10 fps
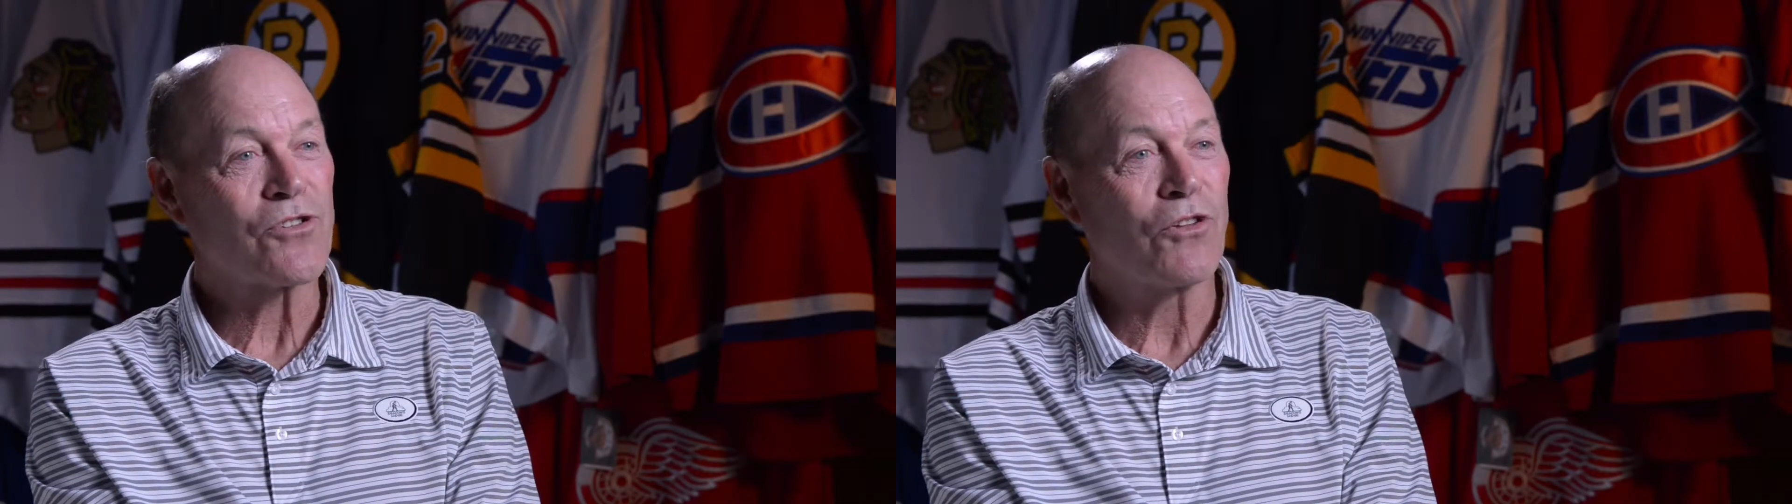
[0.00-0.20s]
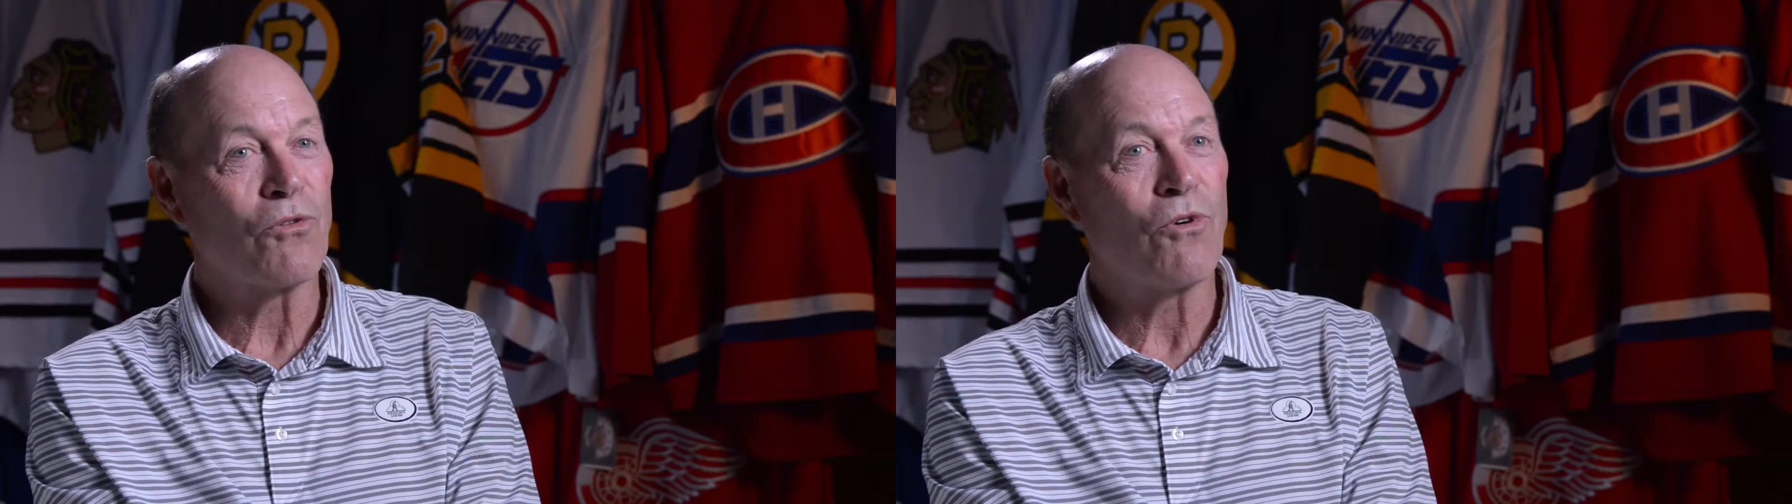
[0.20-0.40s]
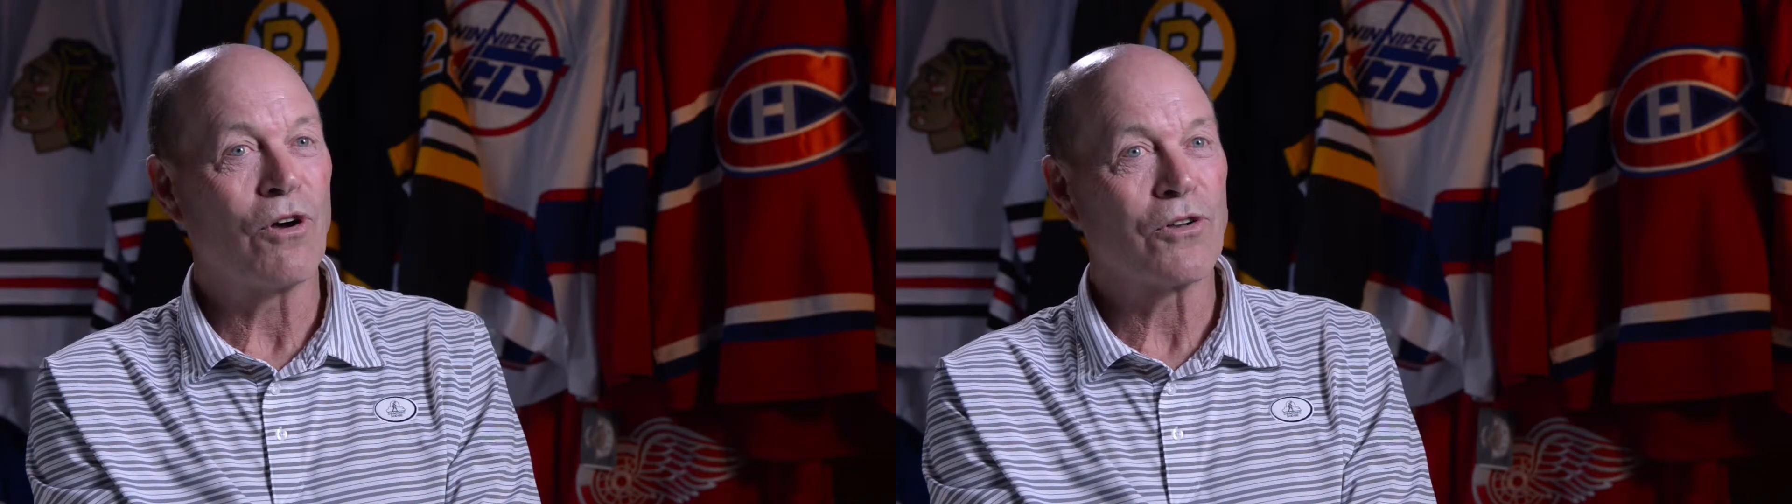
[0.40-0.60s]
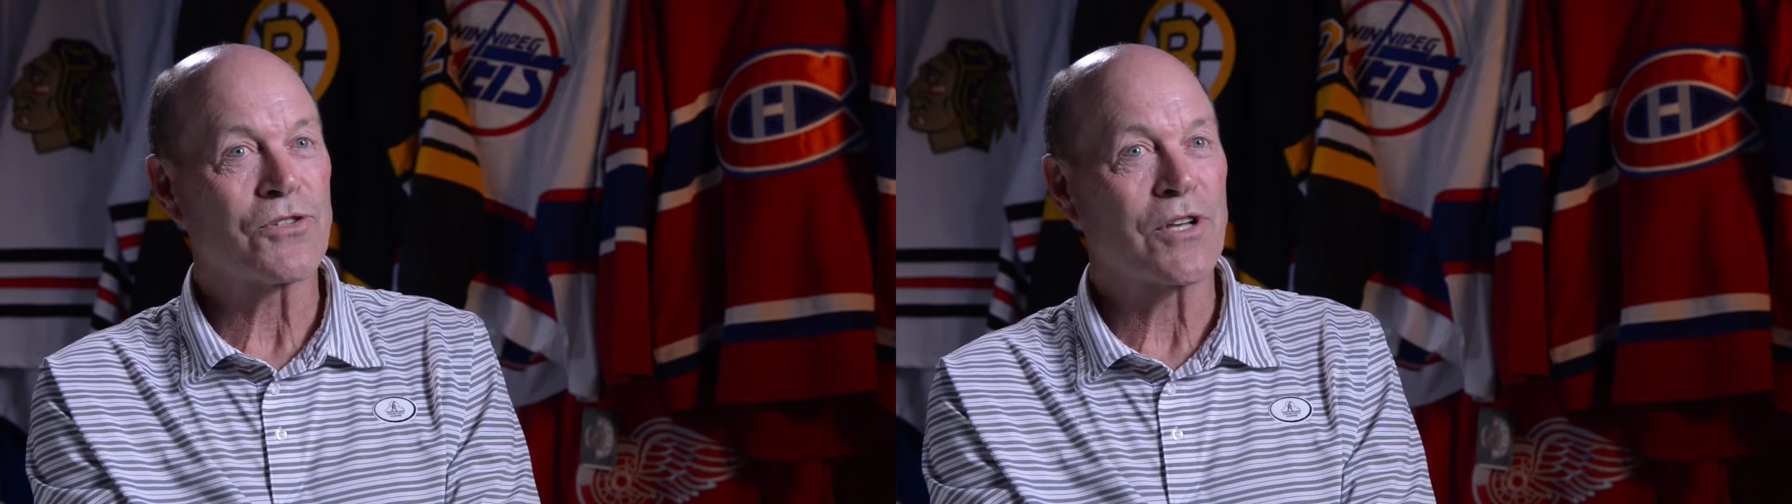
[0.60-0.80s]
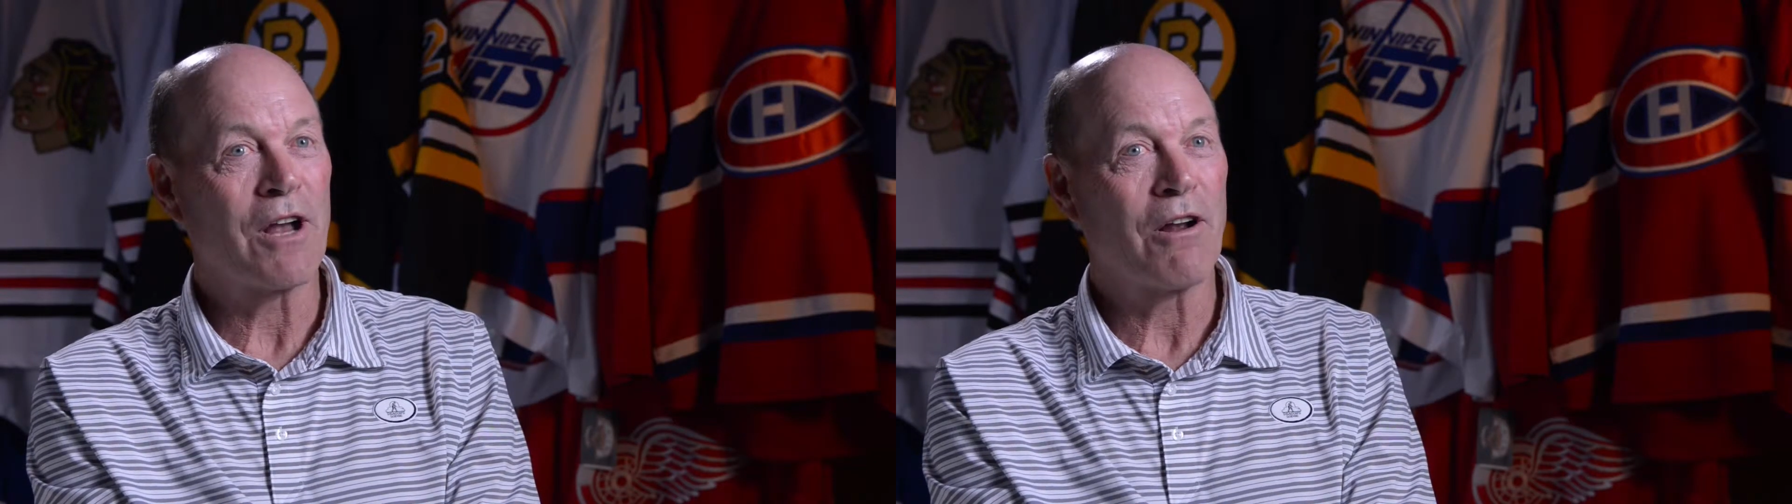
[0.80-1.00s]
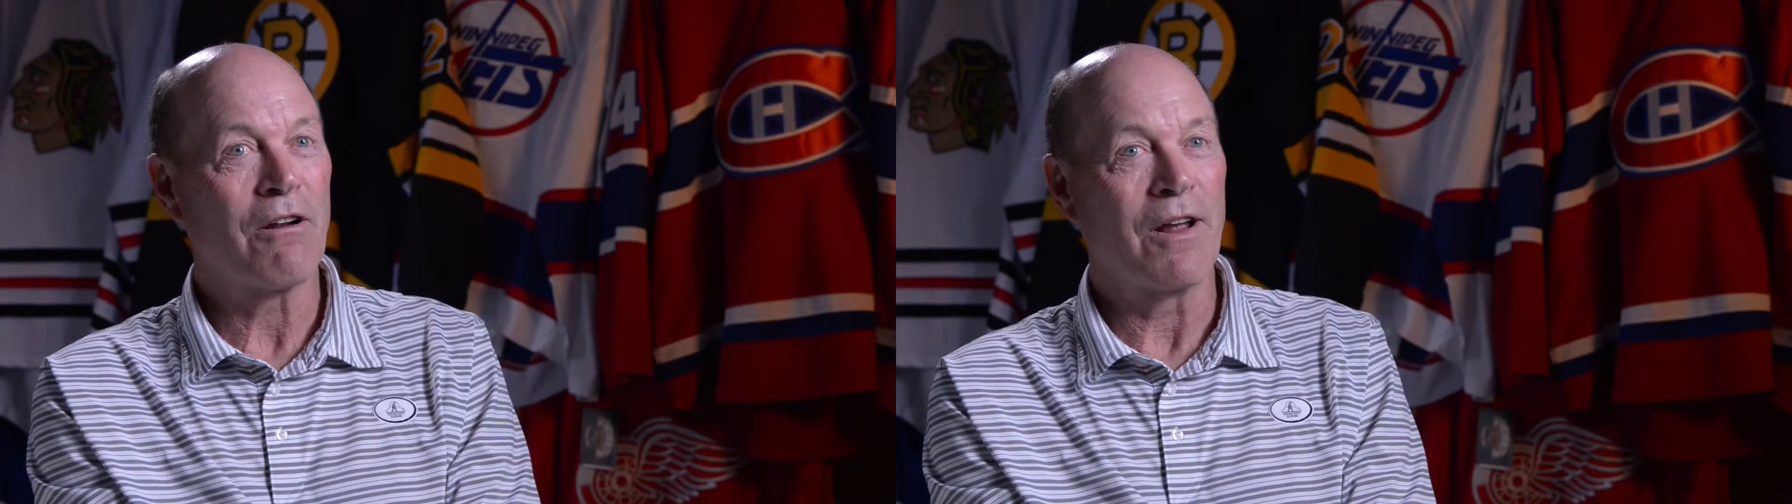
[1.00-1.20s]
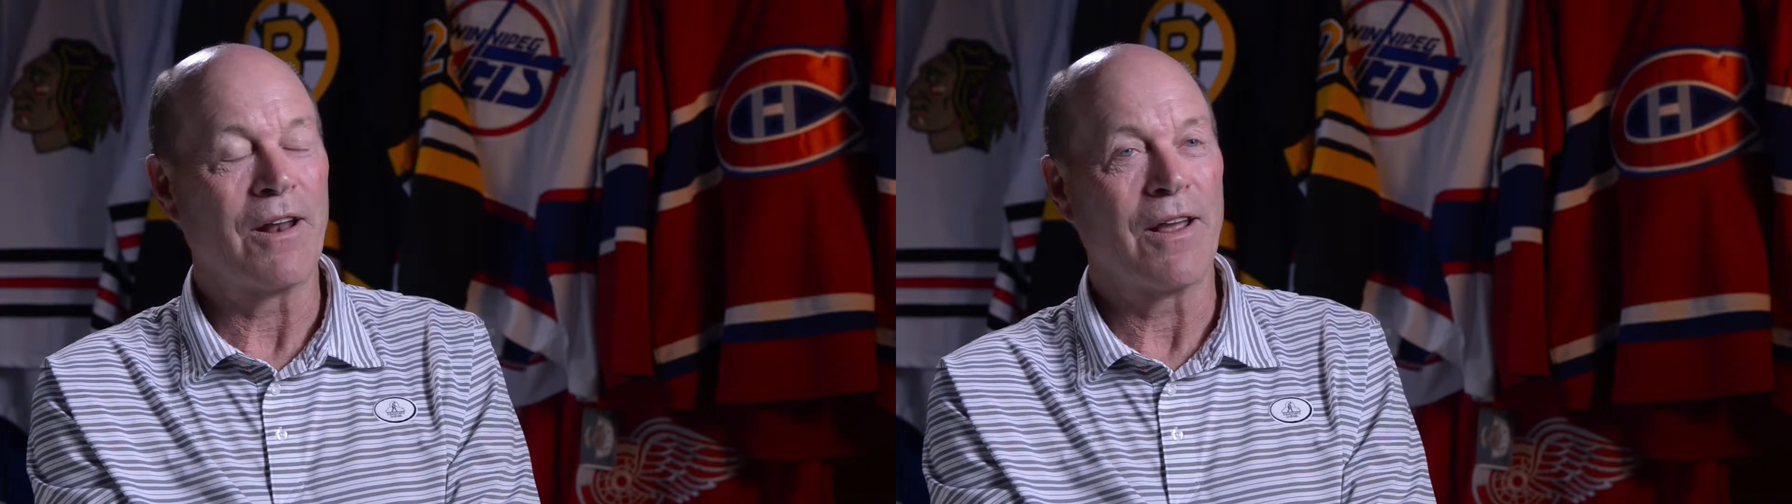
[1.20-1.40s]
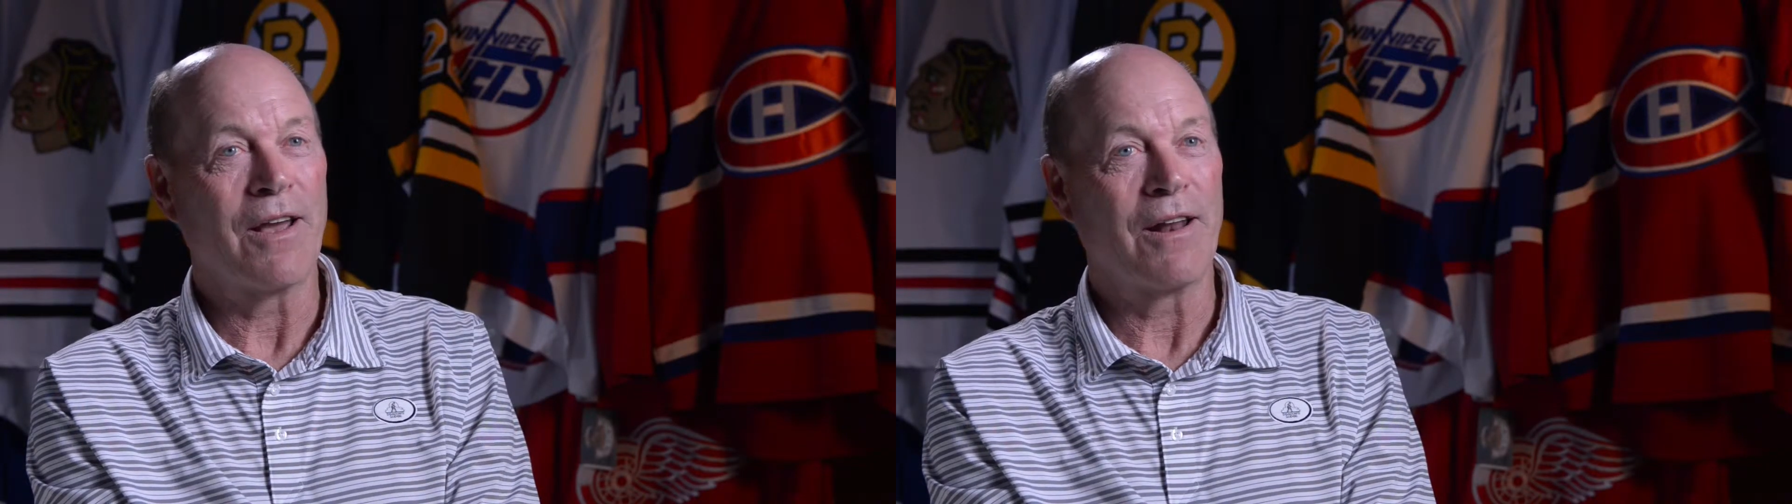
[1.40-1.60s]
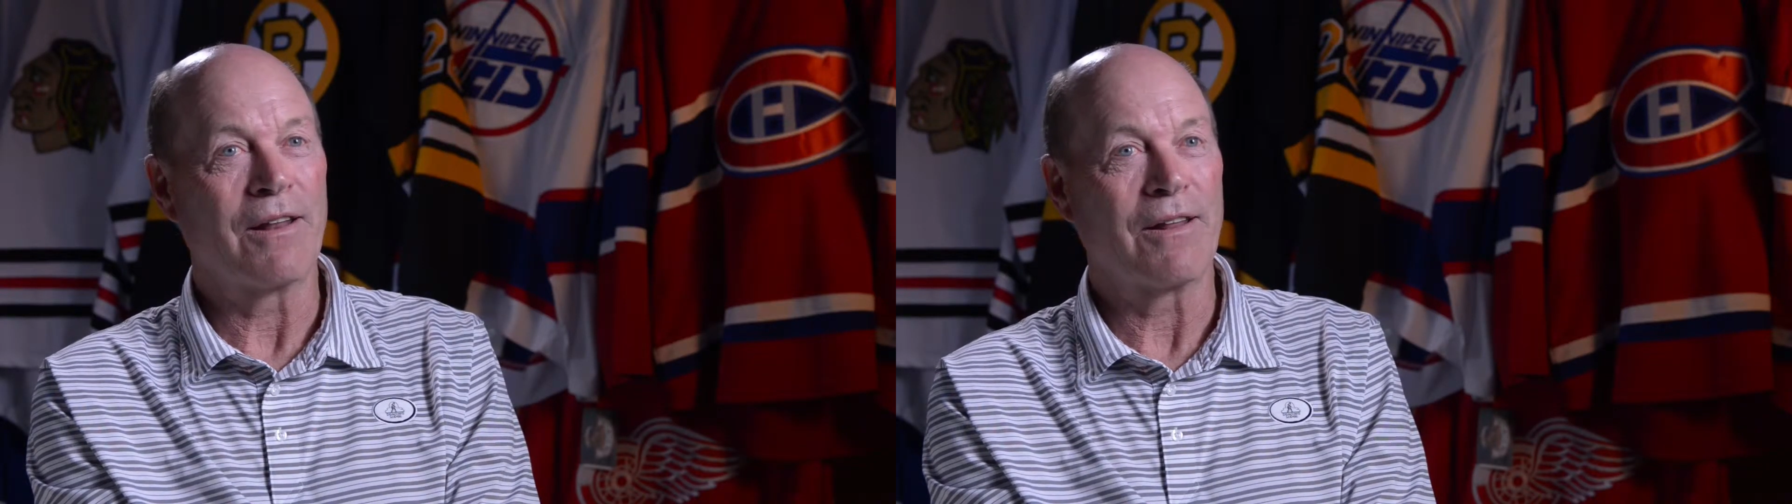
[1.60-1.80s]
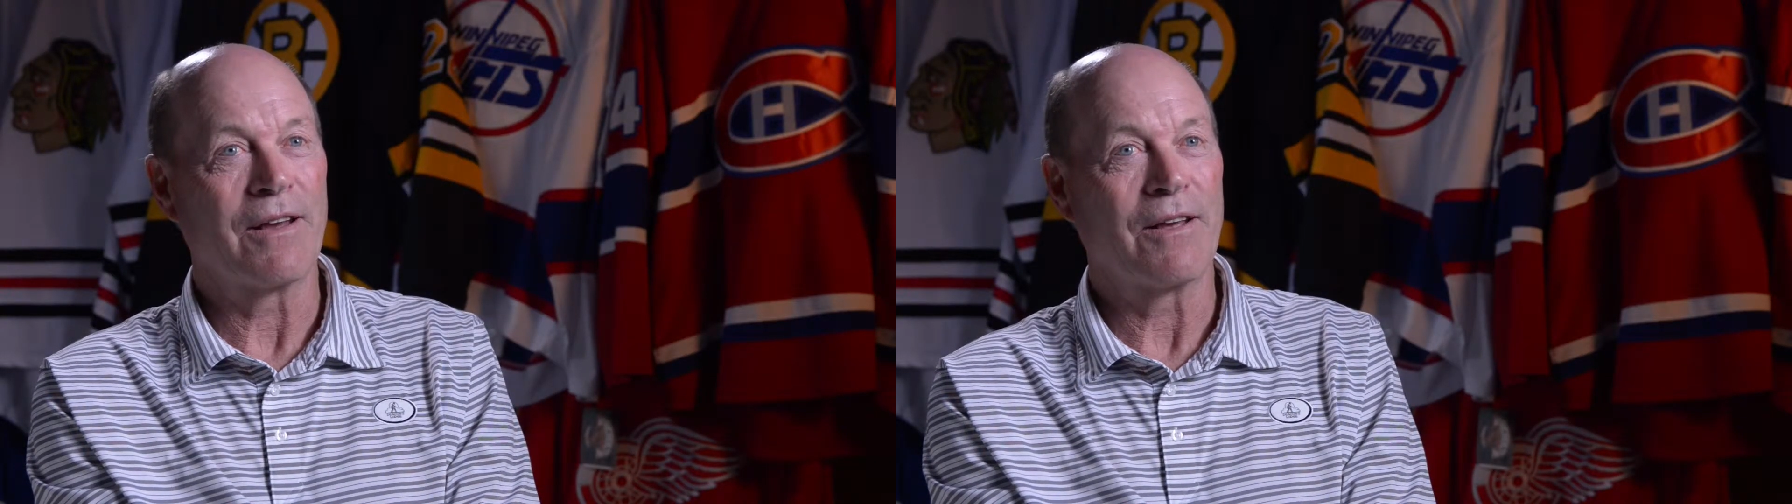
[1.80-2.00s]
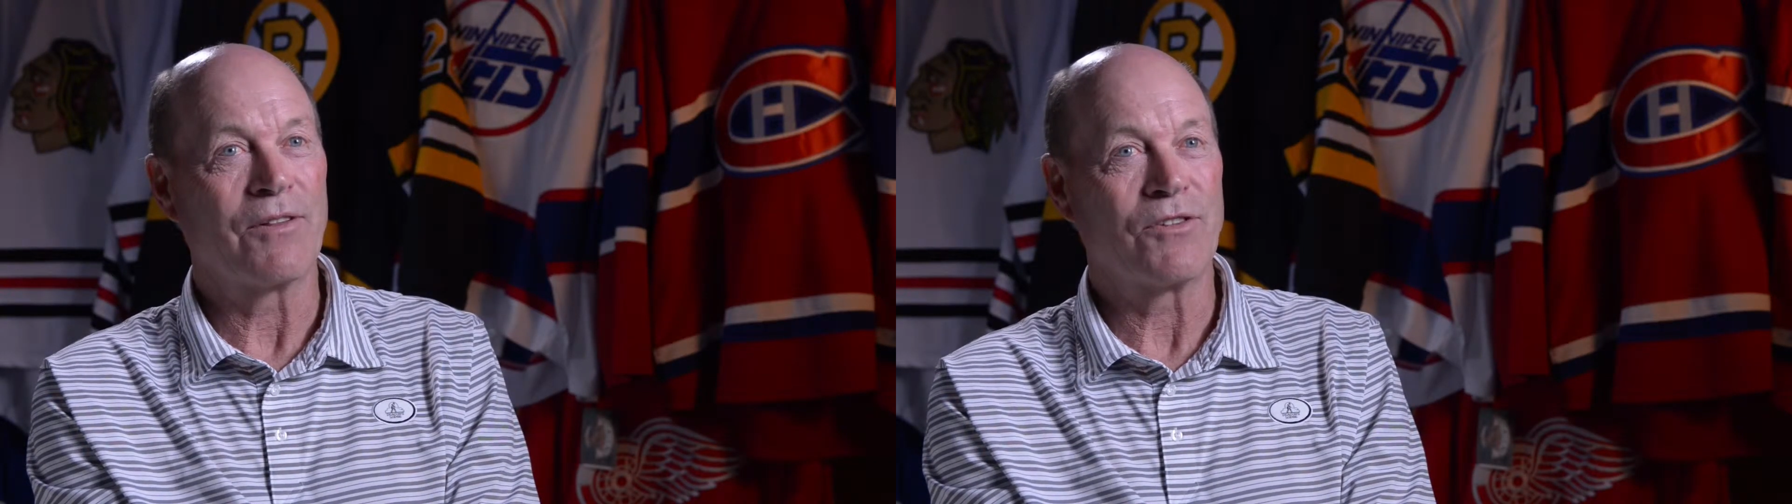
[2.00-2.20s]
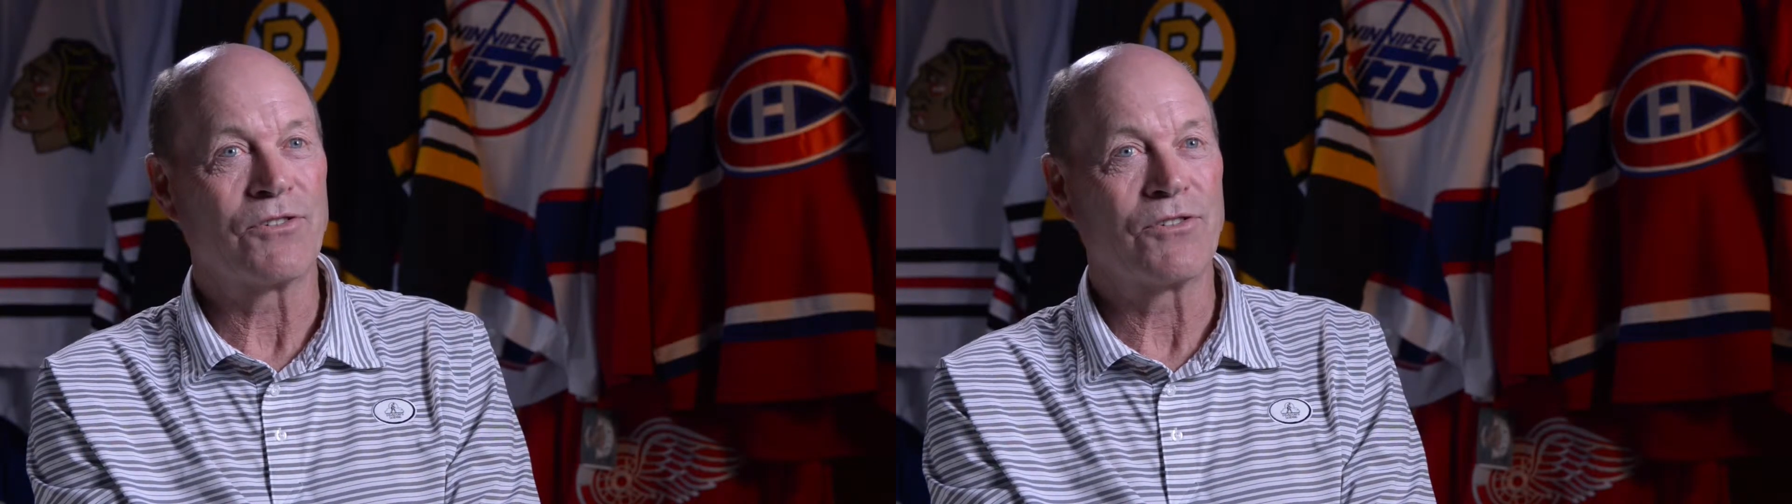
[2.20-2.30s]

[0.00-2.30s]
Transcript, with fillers: on the walls there and, and the,